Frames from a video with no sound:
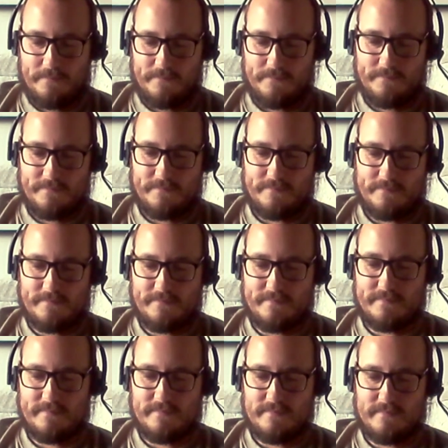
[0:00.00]

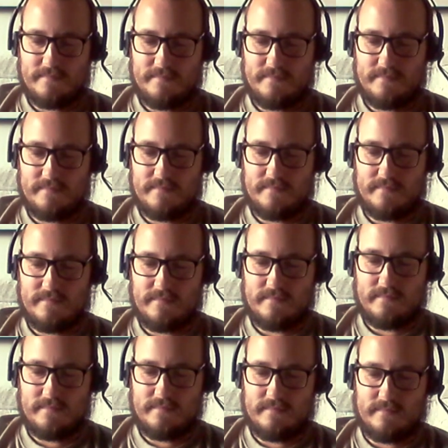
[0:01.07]

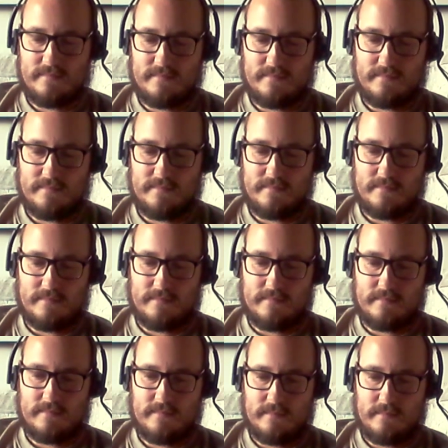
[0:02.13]

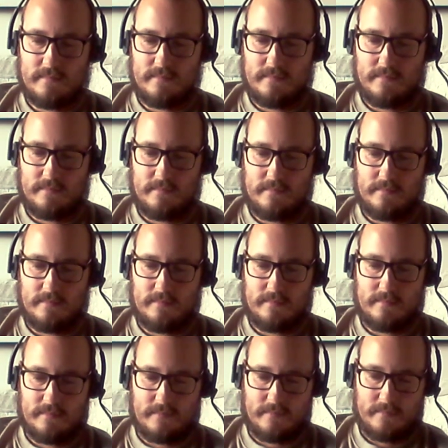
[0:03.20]

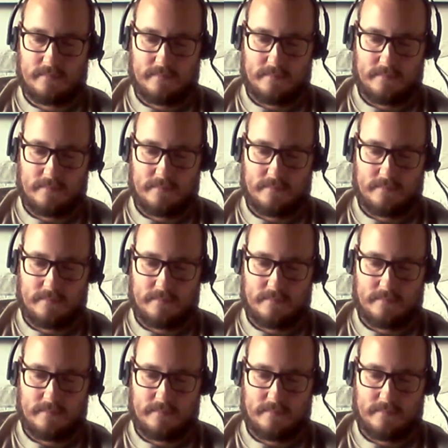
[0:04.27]
(silent)